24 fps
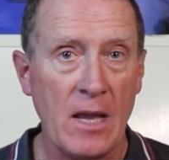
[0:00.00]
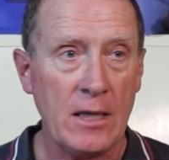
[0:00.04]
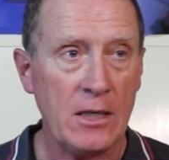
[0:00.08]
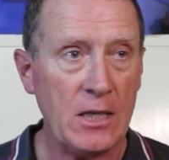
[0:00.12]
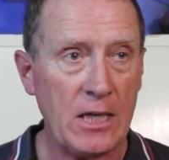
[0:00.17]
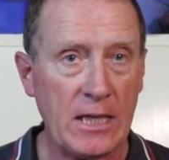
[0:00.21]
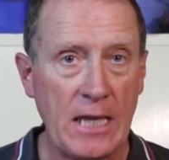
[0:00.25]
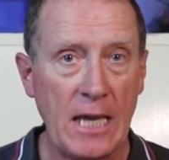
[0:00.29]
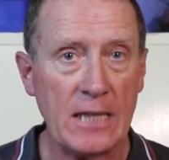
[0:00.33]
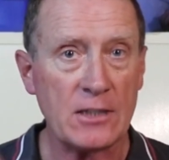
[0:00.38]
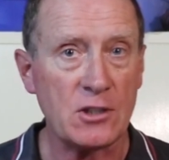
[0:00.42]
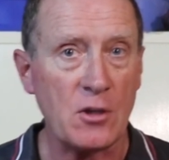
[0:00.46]

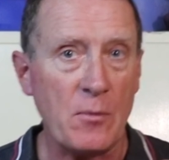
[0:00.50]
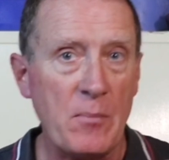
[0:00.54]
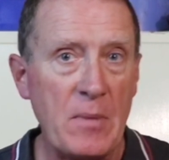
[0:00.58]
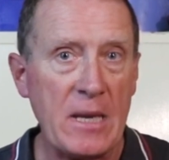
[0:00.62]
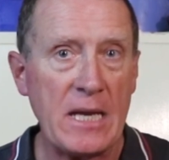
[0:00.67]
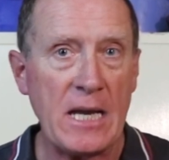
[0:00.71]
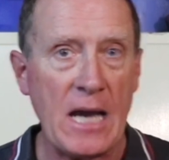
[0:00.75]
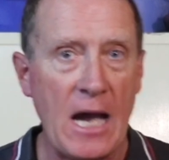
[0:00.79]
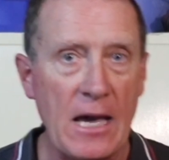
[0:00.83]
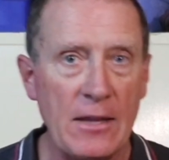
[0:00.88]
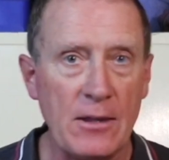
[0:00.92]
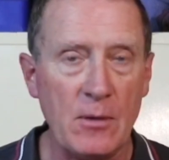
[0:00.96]
You get to
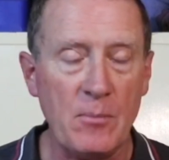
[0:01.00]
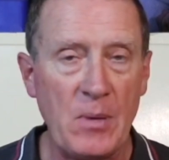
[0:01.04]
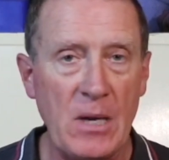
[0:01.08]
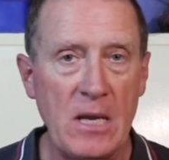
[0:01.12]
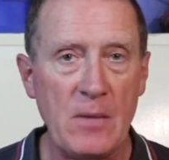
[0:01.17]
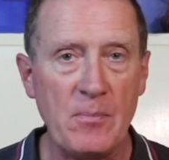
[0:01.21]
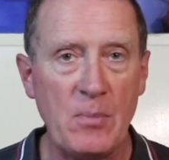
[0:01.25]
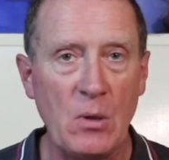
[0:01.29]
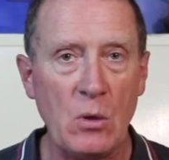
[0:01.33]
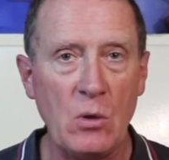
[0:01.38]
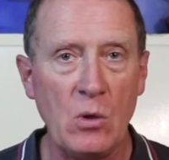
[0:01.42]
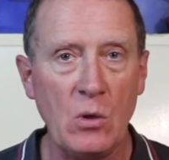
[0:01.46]
meet other
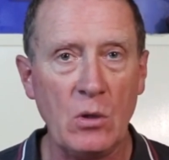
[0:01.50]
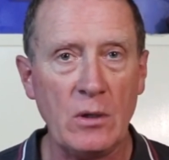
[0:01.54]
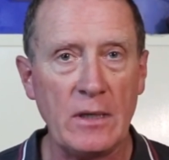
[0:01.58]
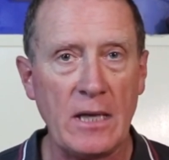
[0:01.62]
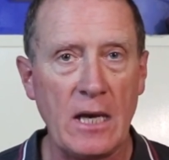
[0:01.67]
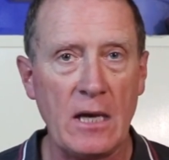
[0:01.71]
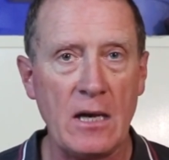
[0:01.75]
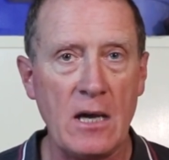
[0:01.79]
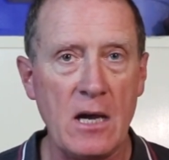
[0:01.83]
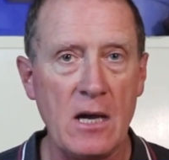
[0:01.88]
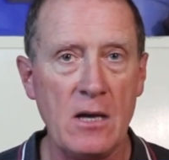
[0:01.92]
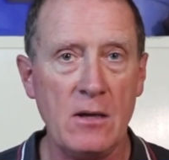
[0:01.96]
people,
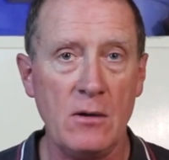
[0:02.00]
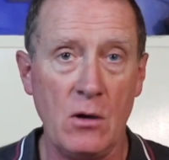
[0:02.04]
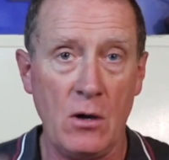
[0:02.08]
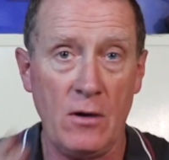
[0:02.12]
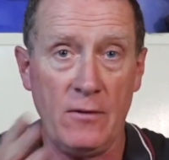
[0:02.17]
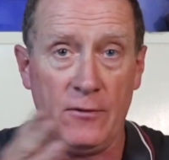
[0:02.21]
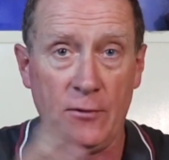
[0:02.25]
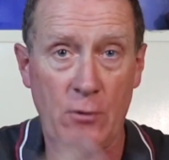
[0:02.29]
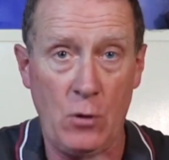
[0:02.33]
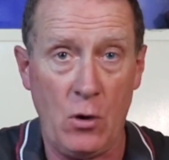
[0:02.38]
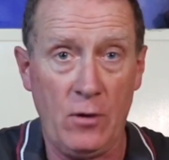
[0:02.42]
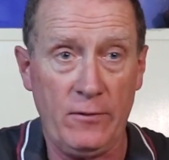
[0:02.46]

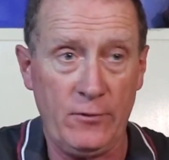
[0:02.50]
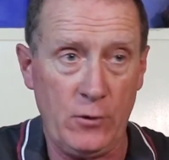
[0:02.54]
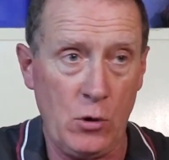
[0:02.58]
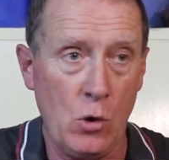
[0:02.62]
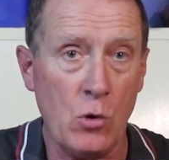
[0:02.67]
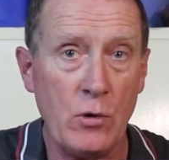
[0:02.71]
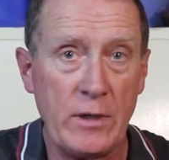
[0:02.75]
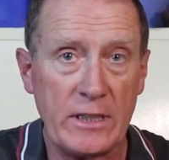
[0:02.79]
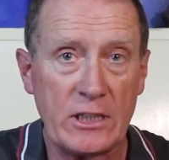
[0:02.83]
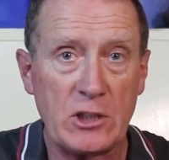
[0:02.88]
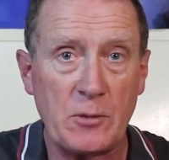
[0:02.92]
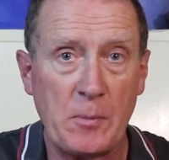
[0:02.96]
of
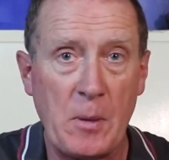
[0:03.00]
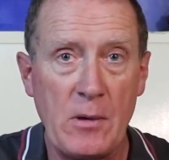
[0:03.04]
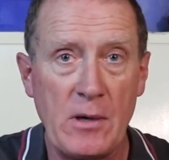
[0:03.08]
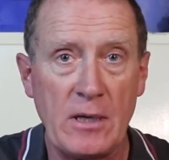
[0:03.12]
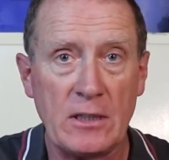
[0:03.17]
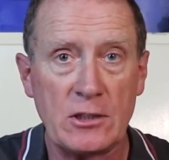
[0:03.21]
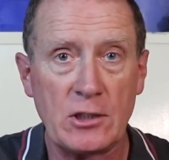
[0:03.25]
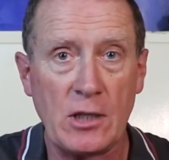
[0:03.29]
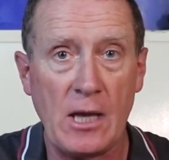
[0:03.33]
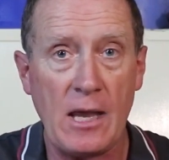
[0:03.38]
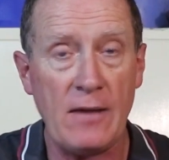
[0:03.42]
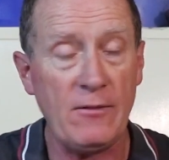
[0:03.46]
your
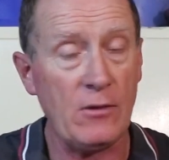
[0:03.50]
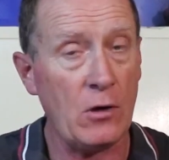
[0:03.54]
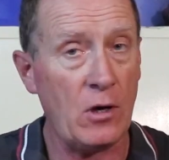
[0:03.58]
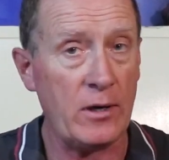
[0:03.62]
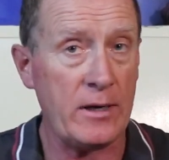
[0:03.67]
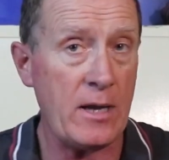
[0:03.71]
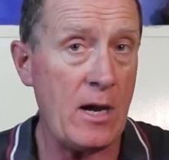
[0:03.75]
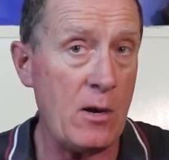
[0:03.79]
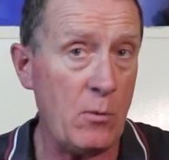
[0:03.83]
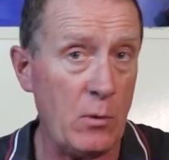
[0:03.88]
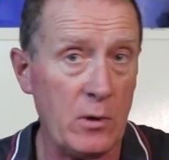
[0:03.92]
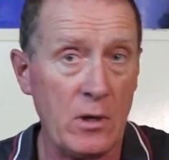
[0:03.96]
experience level. I
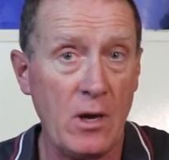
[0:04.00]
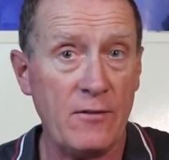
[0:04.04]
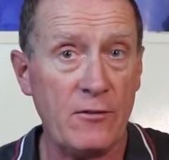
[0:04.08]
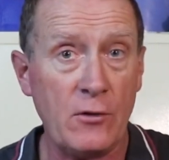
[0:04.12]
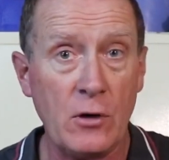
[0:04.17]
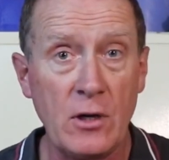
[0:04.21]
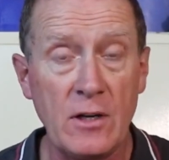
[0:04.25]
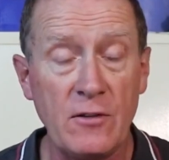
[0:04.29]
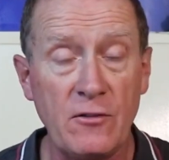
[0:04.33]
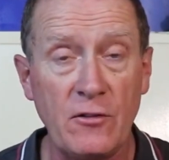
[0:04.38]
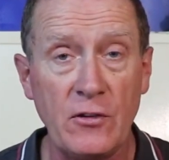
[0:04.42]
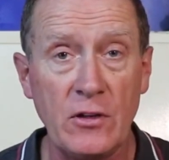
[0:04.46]
know when I
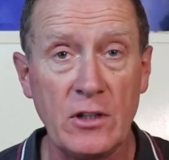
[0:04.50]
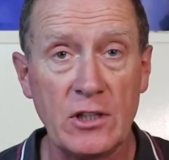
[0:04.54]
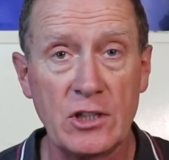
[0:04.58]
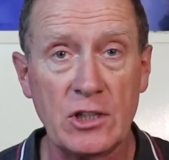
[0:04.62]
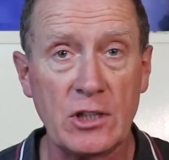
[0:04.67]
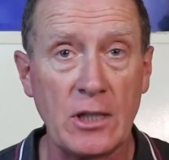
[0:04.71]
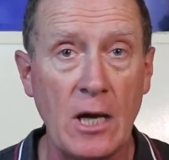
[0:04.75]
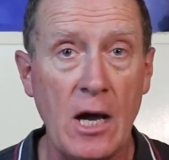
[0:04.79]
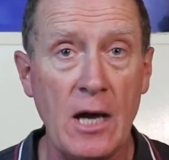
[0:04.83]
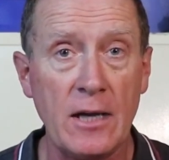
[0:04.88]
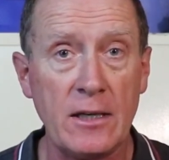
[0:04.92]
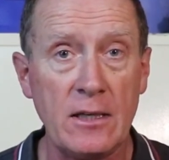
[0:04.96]
very first
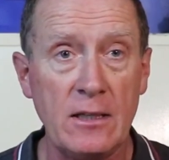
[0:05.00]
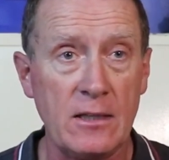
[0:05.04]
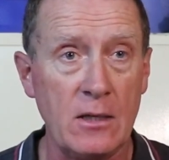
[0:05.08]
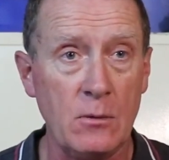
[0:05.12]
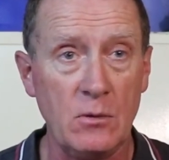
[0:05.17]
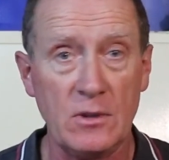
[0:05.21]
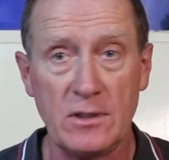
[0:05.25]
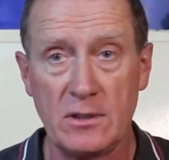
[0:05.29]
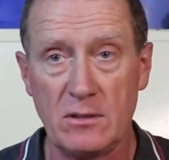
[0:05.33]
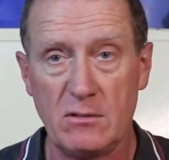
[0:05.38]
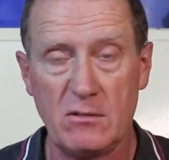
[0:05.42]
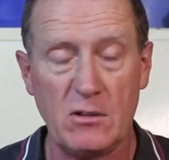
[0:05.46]
started, there
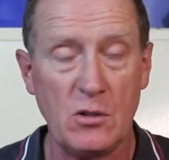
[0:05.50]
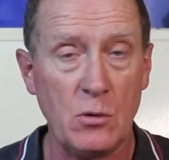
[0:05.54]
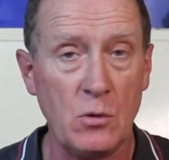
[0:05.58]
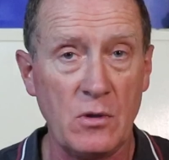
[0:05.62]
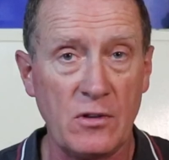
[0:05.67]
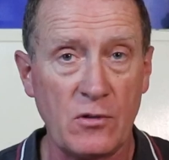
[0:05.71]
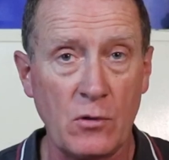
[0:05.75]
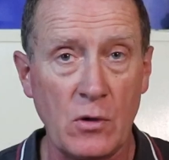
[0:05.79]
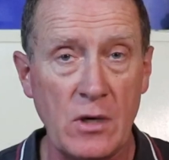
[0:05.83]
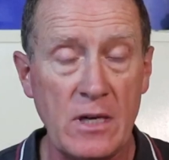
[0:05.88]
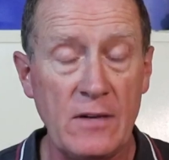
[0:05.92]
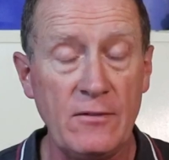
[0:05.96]
was 2 or
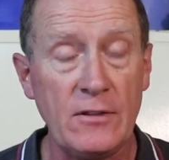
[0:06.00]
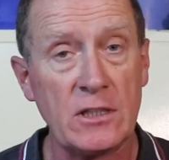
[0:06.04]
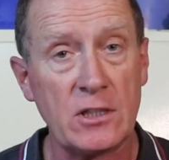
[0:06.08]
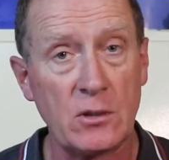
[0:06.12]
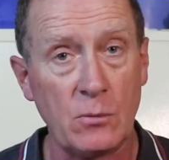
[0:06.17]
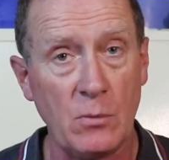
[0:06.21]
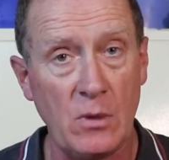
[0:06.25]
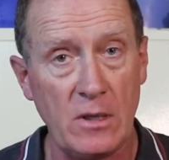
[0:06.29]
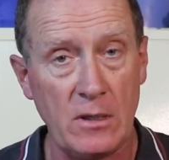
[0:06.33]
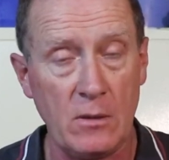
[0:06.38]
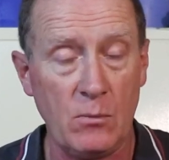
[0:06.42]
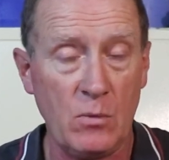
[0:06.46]
3 of
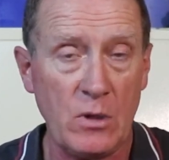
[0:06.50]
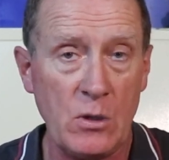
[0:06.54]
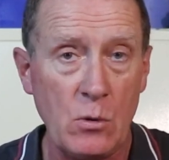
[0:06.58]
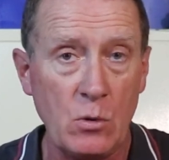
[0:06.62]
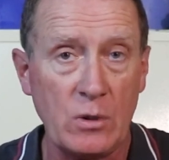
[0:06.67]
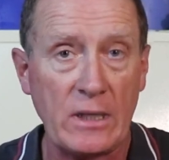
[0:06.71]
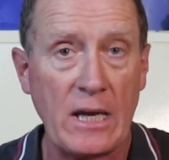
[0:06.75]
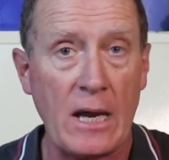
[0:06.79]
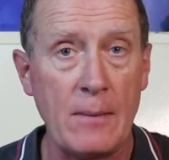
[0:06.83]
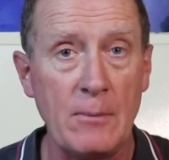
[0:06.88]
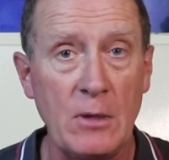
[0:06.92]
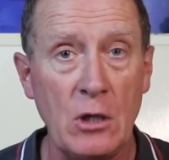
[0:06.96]
us, and we all
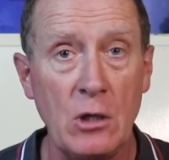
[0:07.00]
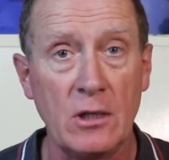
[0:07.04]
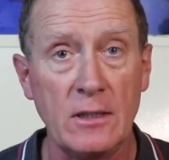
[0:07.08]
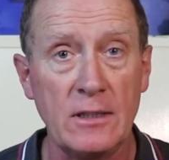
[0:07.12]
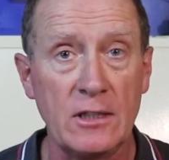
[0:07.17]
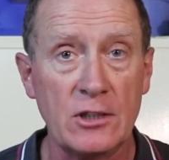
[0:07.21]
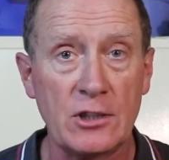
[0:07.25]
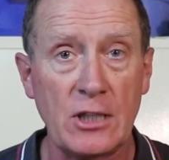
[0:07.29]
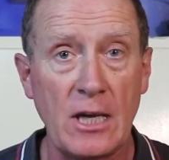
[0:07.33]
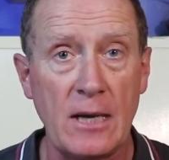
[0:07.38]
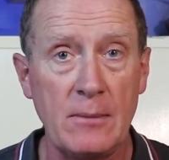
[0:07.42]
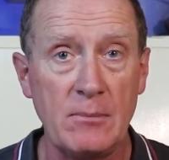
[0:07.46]
came along on
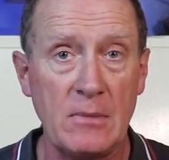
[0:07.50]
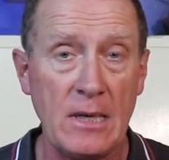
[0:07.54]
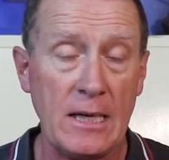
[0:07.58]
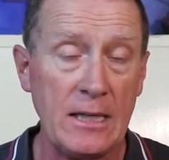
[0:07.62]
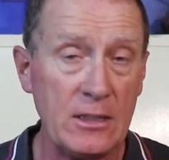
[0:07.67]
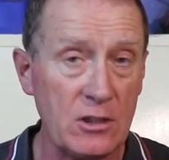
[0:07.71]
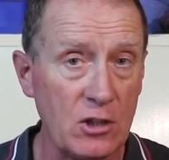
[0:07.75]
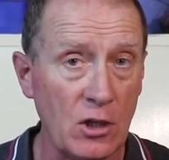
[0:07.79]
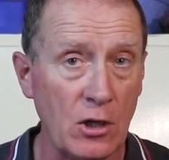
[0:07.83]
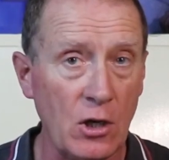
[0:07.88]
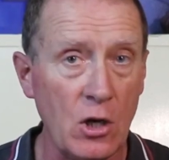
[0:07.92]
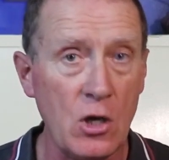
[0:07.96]
the same day
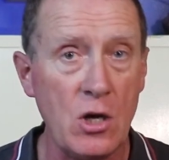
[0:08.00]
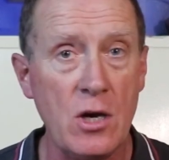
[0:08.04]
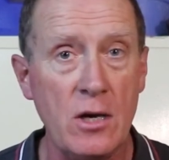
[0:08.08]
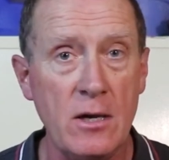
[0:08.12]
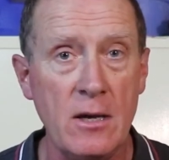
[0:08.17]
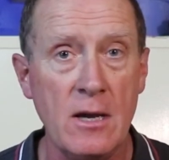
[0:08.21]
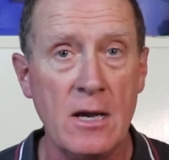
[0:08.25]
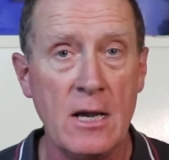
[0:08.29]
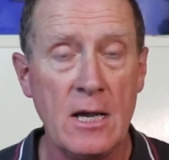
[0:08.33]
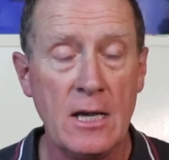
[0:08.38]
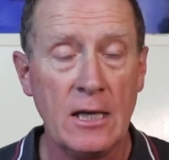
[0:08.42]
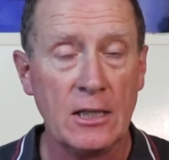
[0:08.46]
to
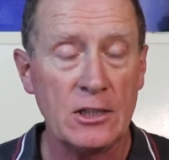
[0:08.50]
learn.